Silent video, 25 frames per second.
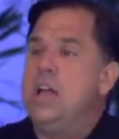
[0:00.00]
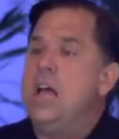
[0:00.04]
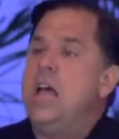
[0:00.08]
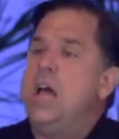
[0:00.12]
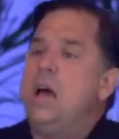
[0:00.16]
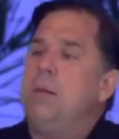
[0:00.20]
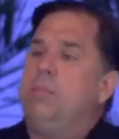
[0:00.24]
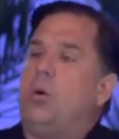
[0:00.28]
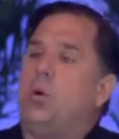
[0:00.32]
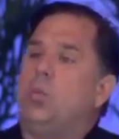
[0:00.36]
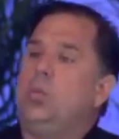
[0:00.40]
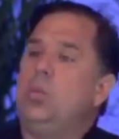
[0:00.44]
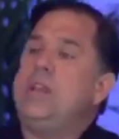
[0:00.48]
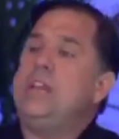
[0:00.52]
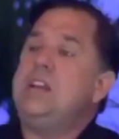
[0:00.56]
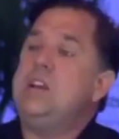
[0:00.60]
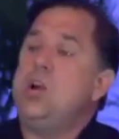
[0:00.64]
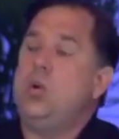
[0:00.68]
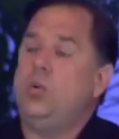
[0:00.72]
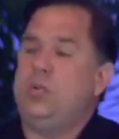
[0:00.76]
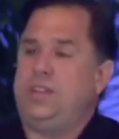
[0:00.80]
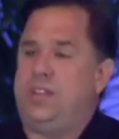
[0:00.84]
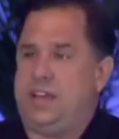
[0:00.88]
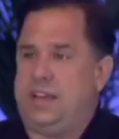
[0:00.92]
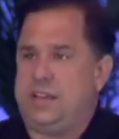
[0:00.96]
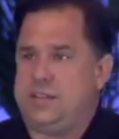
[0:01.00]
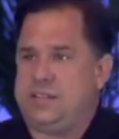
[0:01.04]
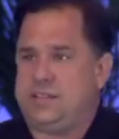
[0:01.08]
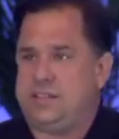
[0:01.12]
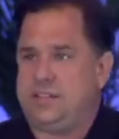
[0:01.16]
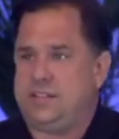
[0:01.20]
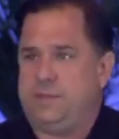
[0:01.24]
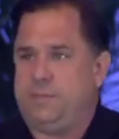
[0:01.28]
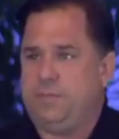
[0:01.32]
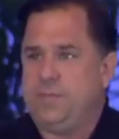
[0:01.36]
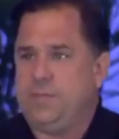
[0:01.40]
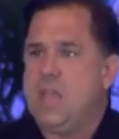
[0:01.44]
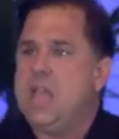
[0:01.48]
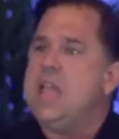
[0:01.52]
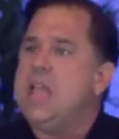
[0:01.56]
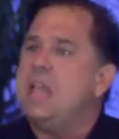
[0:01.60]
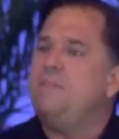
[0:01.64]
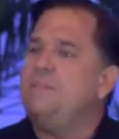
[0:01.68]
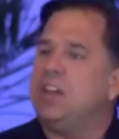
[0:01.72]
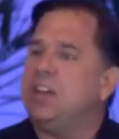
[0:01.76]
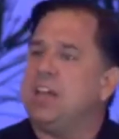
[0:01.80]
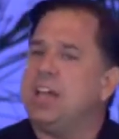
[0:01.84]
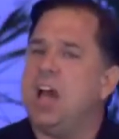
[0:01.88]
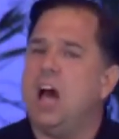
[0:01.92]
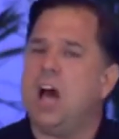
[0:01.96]
But we know this. If you
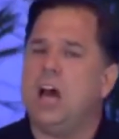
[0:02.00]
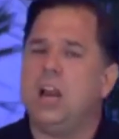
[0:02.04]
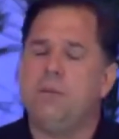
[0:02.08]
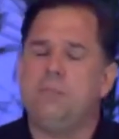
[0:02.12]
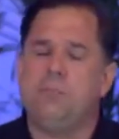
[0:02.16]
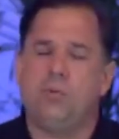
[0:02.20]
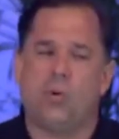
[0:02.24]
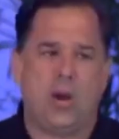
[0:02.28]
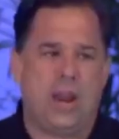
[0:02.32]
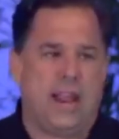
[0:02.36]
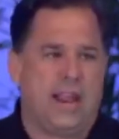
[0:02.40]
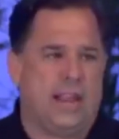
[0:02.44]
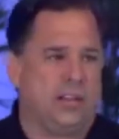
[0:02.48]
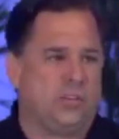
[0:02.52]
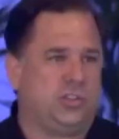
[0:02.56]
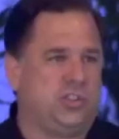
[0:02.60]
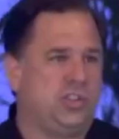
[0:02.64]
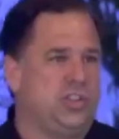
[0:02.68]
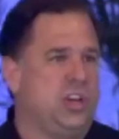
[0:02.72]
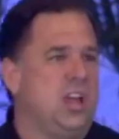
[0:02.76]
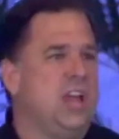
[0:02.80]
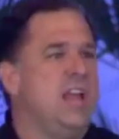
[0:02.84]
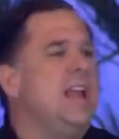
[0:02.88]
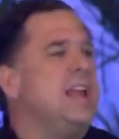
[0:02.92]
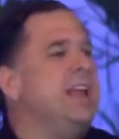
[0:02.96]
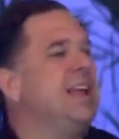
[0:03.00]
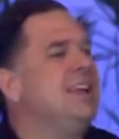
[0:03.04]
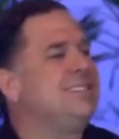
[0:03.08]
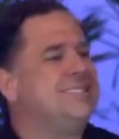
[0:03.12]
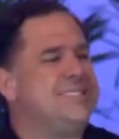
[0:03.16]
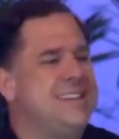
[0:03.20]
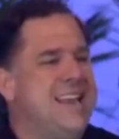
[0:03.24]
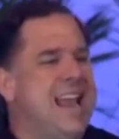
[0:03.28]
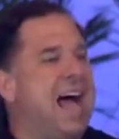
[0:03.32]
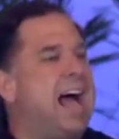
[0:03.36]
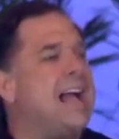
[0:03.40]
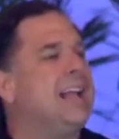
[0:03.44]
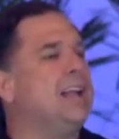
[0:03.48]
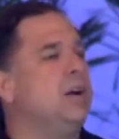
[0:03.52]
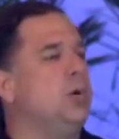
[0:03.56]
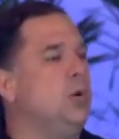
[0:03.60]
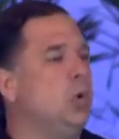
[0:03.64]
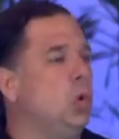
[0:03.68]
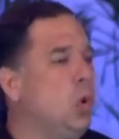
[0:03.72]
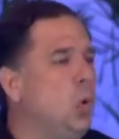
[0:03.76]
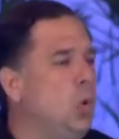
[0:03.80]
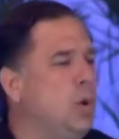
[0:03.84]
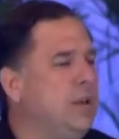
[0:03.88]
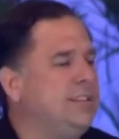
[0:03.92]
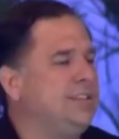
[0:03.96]
cut a branch, it's not
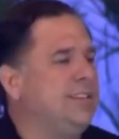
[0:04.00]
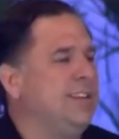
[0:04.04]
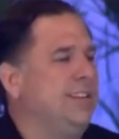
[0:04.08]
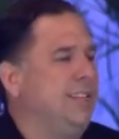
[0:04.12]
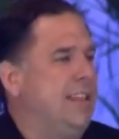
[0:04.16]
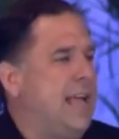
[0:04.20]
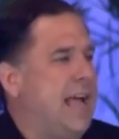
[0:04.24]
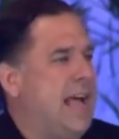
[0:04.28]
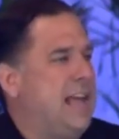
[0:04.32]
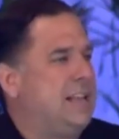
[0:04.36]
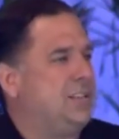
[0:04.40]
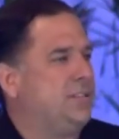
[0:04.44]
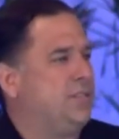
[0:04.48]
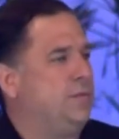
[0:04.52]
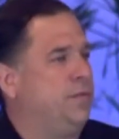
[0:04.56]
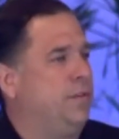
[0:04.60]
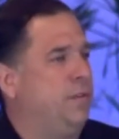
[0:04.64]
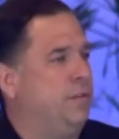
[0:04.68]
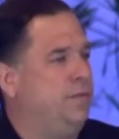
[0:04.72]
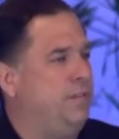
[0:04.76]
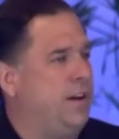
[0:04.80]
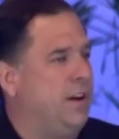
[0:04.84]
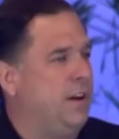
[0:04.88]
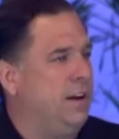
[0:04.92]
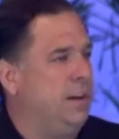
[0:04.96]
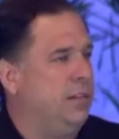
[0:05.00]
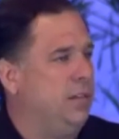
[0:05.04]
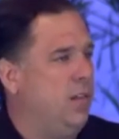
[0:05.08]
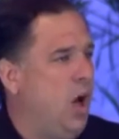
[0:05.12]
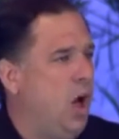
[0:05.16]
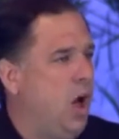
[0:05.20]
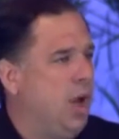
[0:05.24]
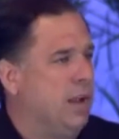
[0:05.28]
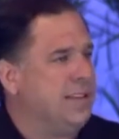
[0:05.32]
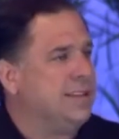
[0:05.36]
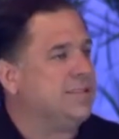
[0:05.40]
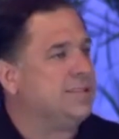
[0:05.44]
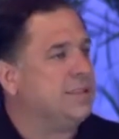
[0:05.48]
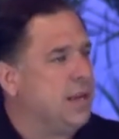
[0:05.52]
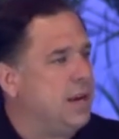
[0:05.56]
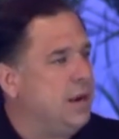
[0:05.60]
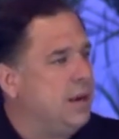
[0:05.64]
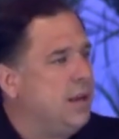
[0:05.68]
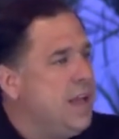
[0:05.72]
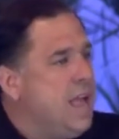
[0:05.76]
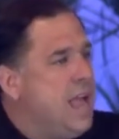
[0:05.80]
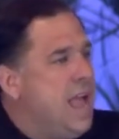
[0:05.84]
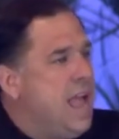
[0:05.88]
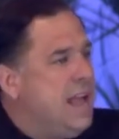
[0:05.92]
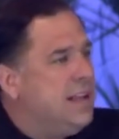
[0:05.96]
going to last for very long.
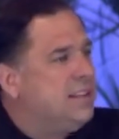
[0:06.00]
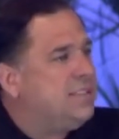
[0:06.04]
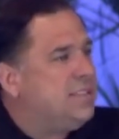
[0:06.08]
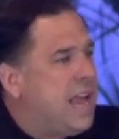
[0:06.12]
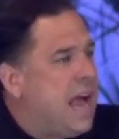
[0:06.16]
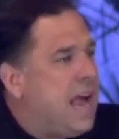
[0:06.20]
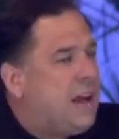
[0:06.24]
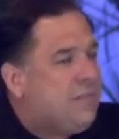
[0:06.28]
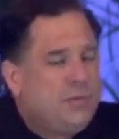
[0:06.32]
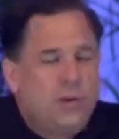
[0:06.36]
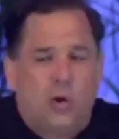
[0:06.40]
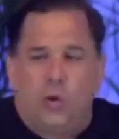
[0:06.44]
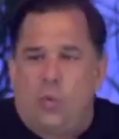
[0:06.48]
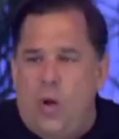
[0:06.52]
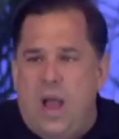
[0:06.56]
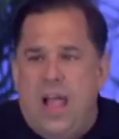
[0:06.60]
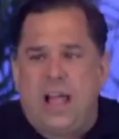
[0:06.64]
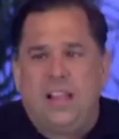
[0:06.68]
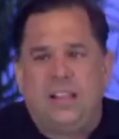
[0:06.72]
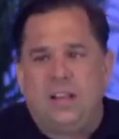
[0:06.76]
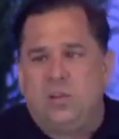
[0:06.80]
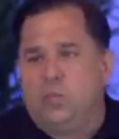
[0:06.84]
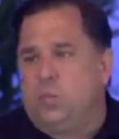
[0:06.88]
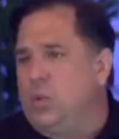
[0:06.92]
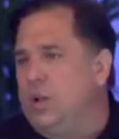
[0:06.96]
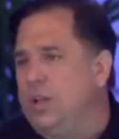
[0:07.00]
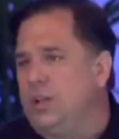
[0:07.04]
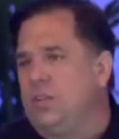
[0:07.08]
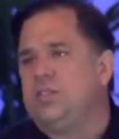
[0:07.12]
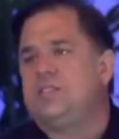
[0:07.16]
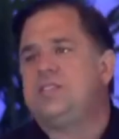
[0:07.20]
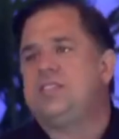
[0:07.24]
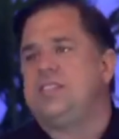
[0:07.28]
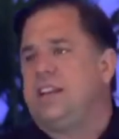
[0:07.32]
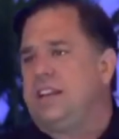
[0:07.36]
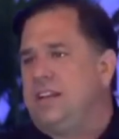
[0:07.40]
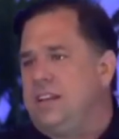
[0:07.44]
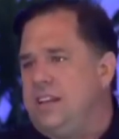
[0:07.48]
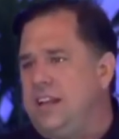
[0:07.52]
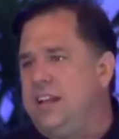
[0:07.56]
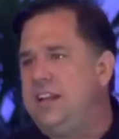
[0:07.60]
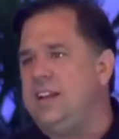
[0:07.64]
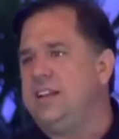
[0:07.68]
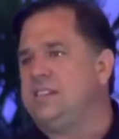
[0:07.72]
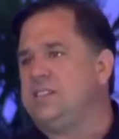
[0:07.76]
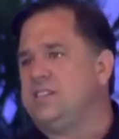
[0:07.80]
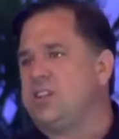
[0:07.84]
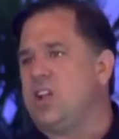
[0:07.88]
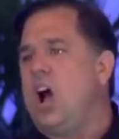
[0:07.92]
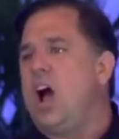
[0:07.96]
It's after a while, it wilts and
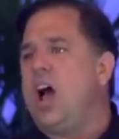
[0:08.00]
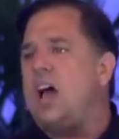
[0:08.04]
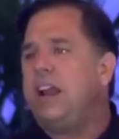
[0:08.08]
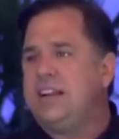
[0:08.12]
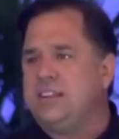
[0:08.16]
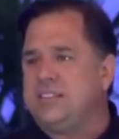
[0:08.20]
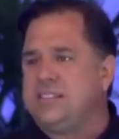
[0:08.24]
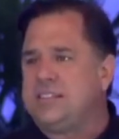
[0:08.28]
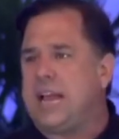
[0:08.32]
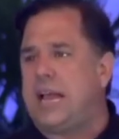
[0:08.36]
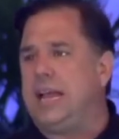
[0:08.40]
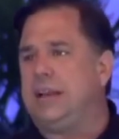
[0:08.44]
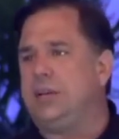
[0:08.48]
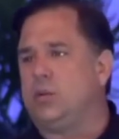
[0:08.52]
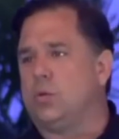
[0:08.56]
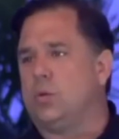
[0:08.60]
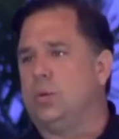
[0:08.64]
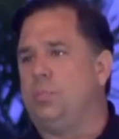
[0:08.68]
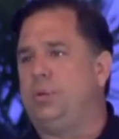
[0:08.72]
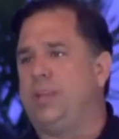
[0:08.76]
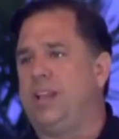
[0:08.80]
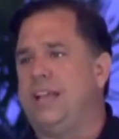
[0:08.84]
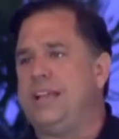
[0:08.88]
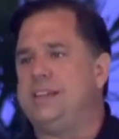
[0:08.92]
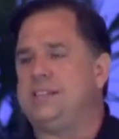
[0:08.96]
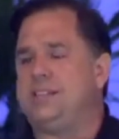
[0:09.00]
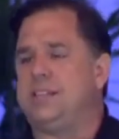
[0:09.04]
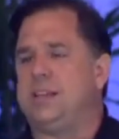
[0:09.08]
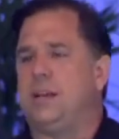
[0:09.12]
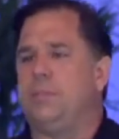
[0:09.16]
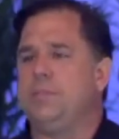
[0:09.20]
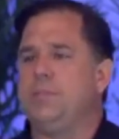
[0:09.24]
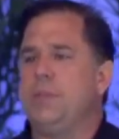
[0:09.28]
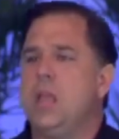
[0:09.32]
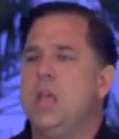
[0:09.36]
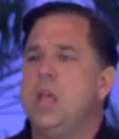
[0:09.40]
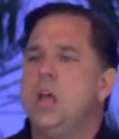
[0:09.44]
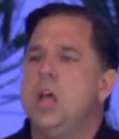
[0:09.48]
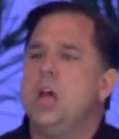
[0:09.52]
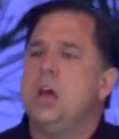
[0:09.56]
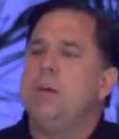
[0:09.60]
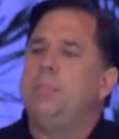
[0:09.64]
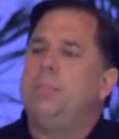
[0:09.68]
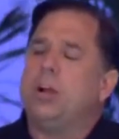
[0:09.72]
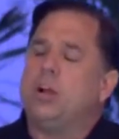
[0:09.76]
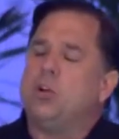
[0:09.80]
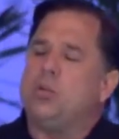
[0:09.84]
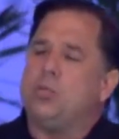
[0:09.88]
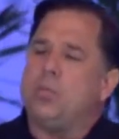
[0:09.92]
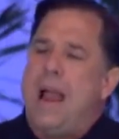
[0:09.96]
it's gone. It's time to replace it. But
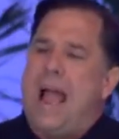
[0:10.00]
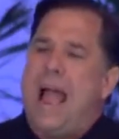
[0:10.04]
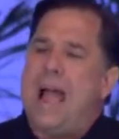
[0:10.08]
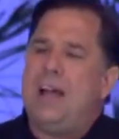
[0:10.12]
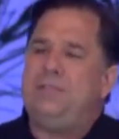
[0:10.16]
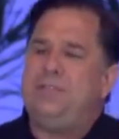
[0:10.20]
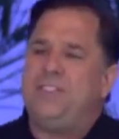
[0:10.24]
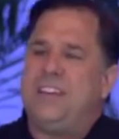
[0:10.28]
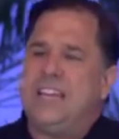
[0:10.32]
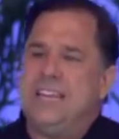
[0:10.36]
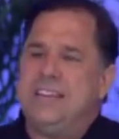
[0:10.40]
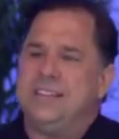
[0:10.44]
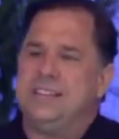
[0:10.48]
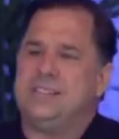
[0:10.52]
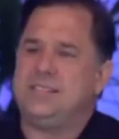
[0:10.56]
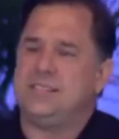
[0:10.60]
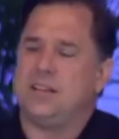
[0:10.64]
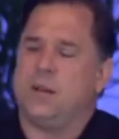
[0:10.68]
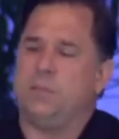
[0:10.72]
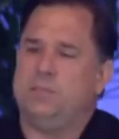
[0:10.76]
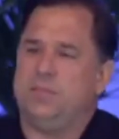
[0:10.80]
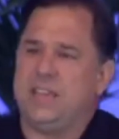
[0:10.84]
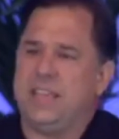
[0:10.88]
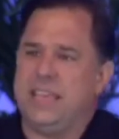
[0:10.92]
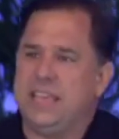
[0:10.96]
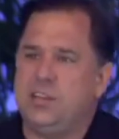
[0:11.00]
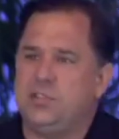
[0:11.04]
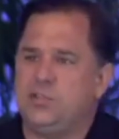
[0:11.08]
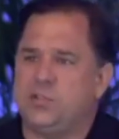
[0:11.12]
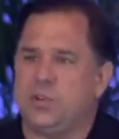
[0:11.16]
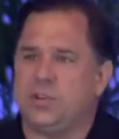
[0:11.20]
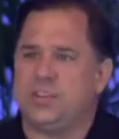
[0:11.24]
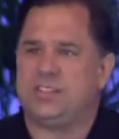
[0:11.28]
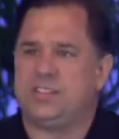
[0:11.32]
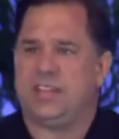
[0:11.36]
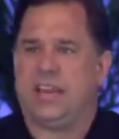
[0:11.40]
grafting is something interesting.